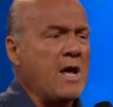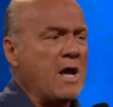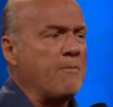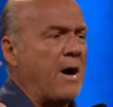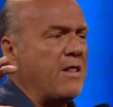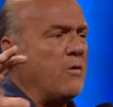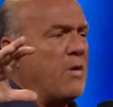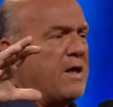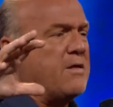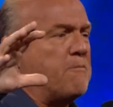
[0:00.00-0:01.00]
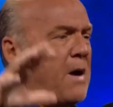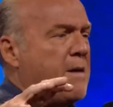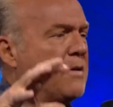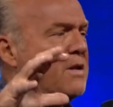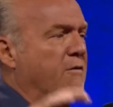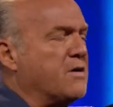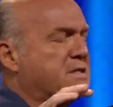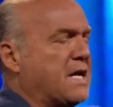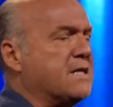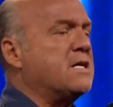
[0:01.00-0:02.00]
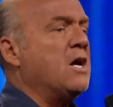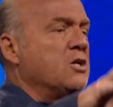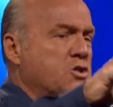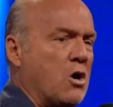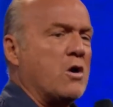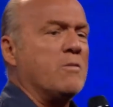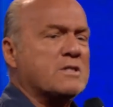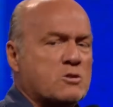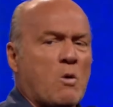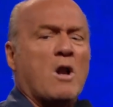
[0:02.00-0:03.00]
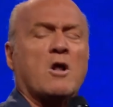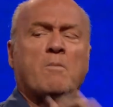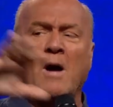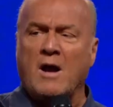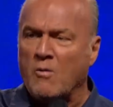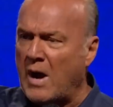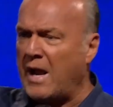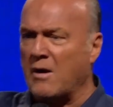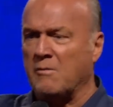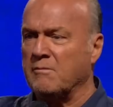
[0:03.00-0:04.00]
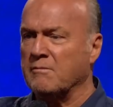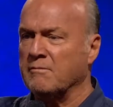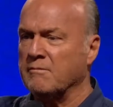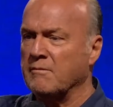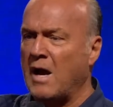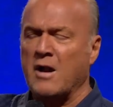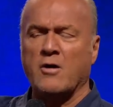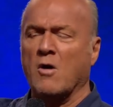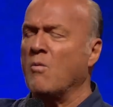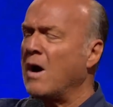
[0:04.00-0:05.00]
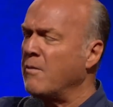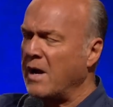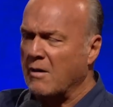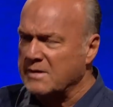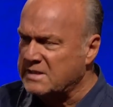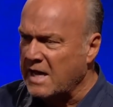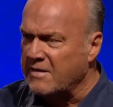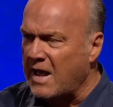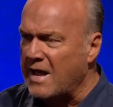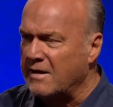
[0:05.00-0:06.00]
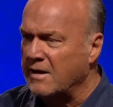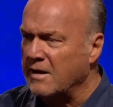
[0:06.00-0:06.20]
And by the way, the Bible never says Jonah was swallowed by a whale. I don't know why we always say that.